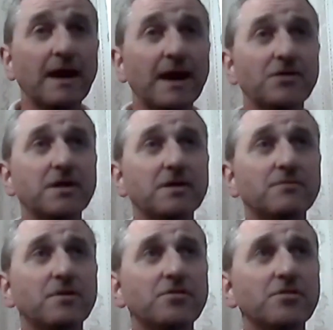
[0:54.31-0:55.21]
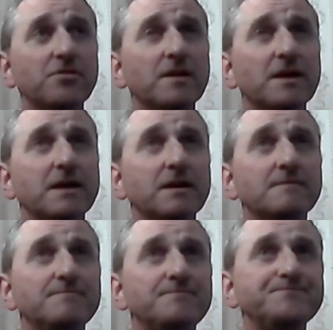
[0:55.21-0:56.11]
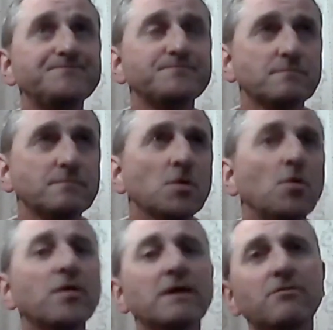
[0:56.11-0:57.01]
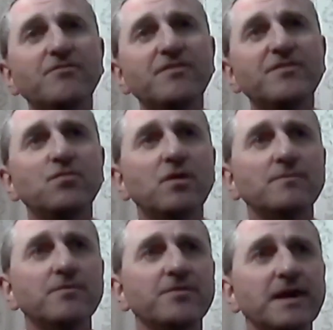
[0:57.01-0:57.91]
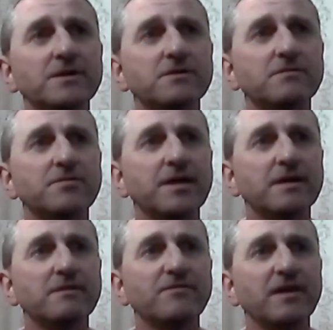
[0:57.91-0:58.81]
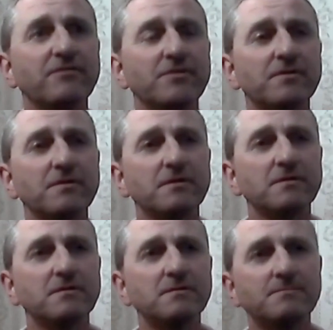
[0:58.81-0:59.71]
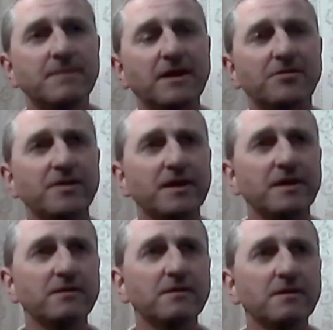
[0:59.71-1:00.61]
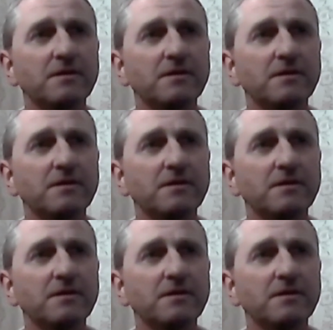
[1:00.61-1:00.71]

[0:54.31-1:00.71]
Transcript: I think it was something like, okay, it was 51% said they favoured Palestine